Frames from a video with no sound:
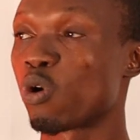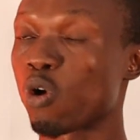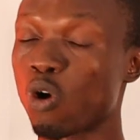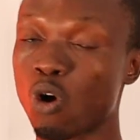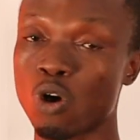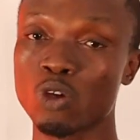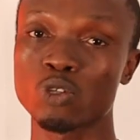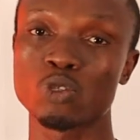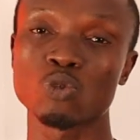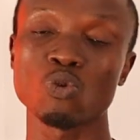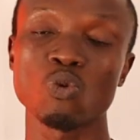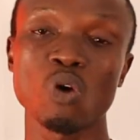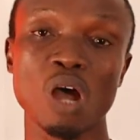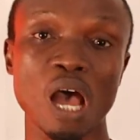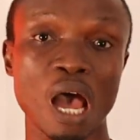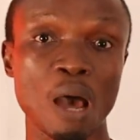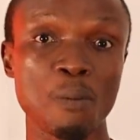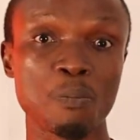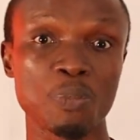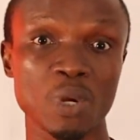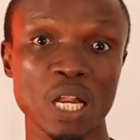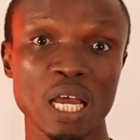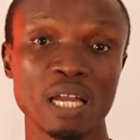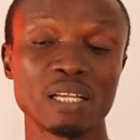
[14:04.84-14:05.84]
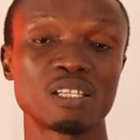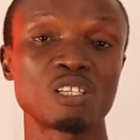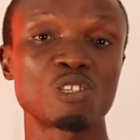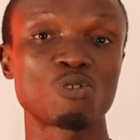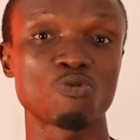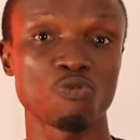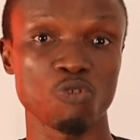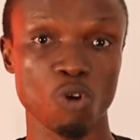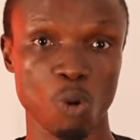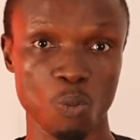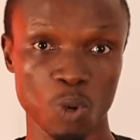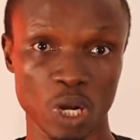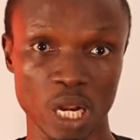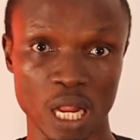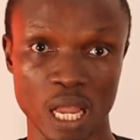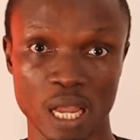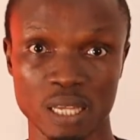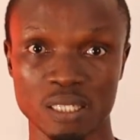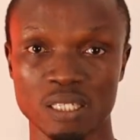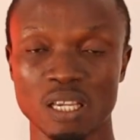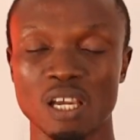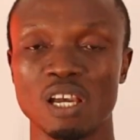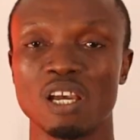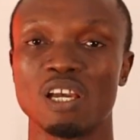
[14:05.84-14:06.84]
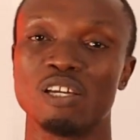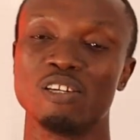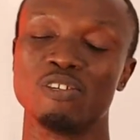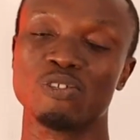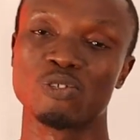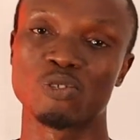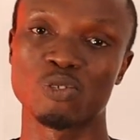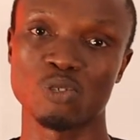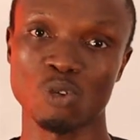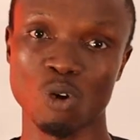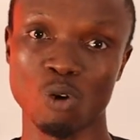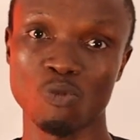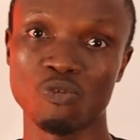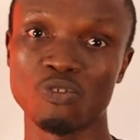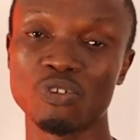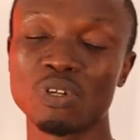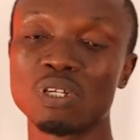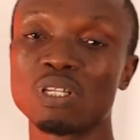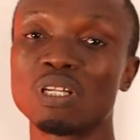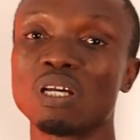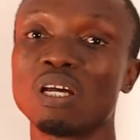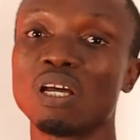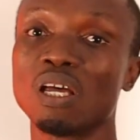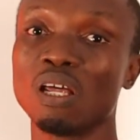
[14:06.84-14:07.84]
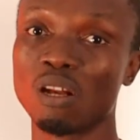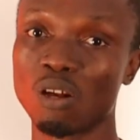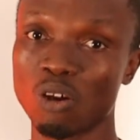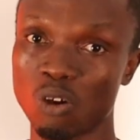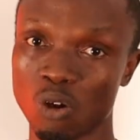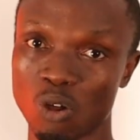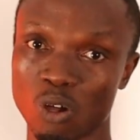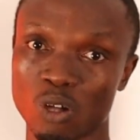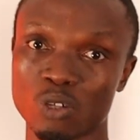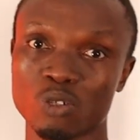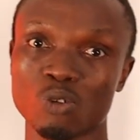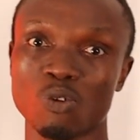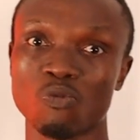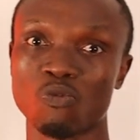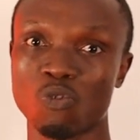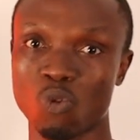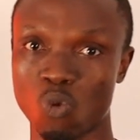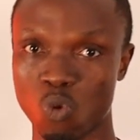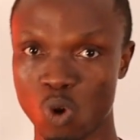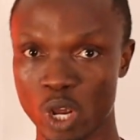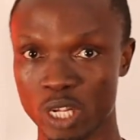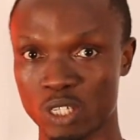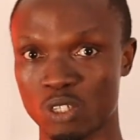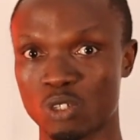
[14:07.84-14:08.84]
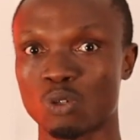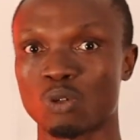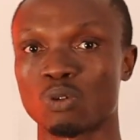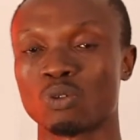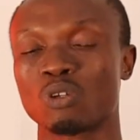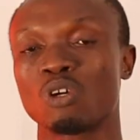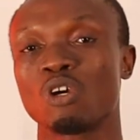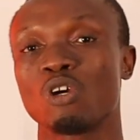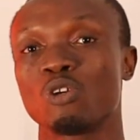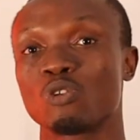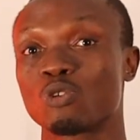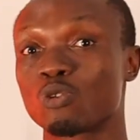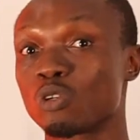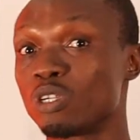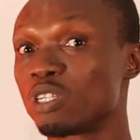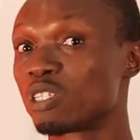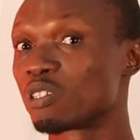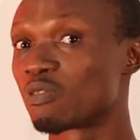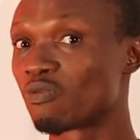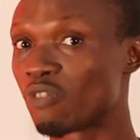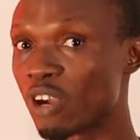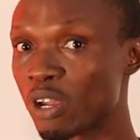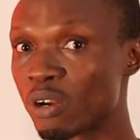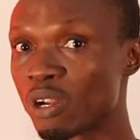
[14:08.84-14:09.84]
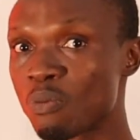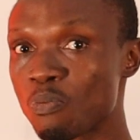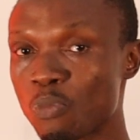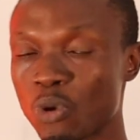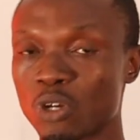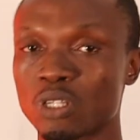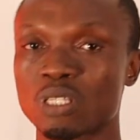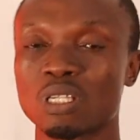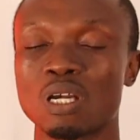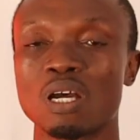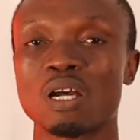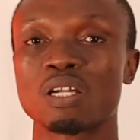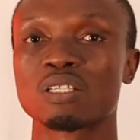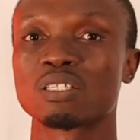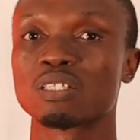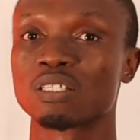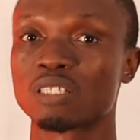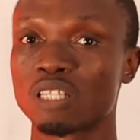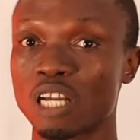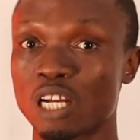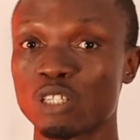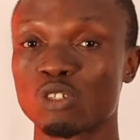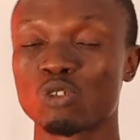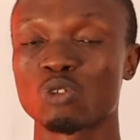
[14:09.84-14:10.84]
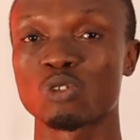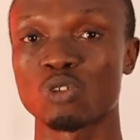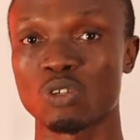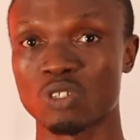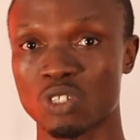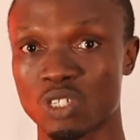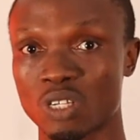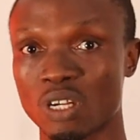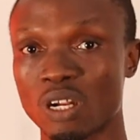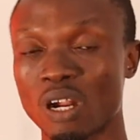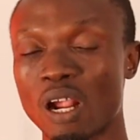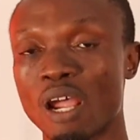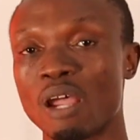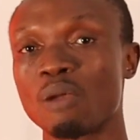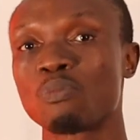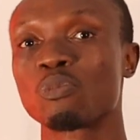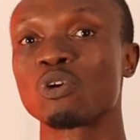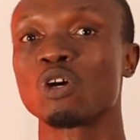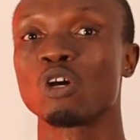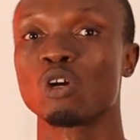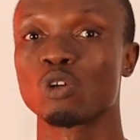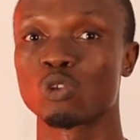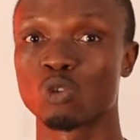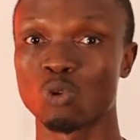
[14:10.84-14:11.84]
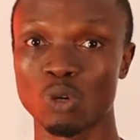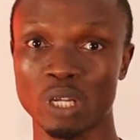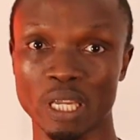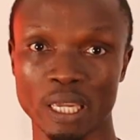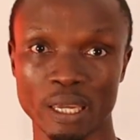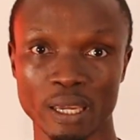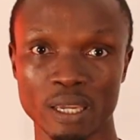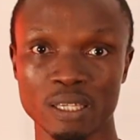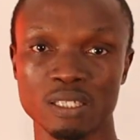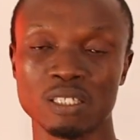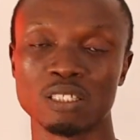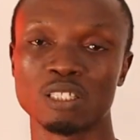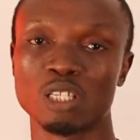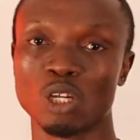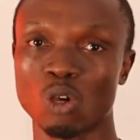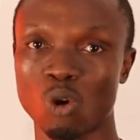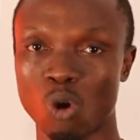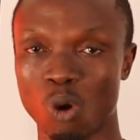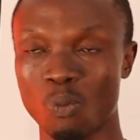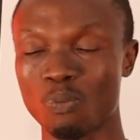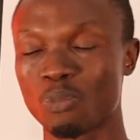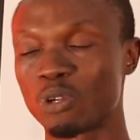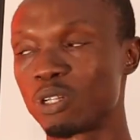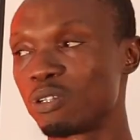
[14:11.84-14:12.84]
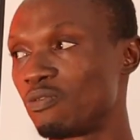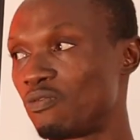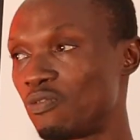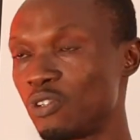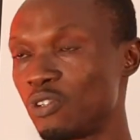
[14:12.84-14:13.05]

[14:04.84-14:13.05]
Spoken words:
we also apply these formulas in solving a lot of questions. So it's very important that you subscribe to get the complete